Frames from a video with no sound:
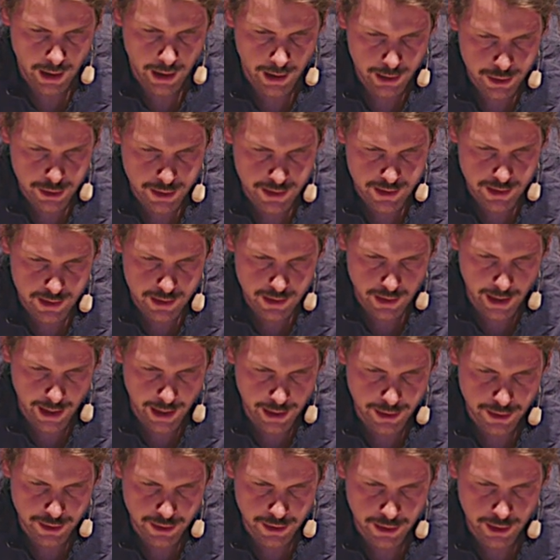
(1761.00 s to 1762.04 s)
I just
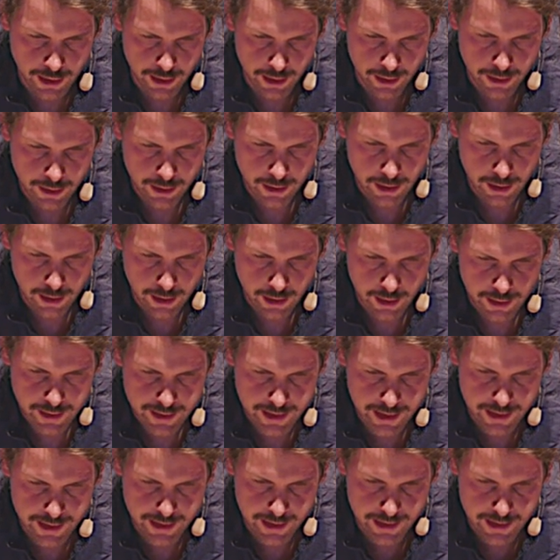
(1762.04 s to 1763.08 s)
add it here.
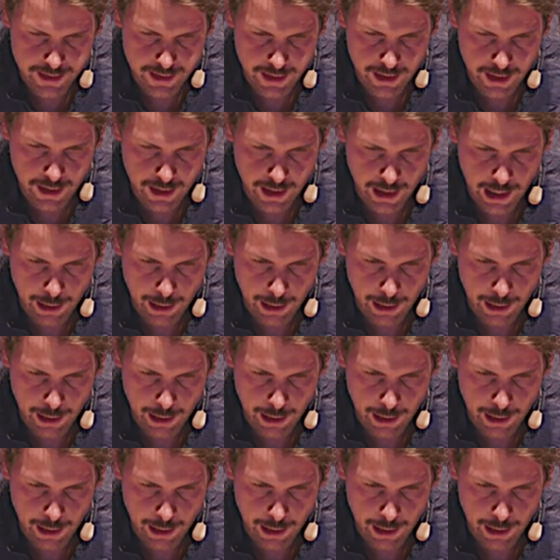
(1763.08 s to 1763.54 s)
Since it's a,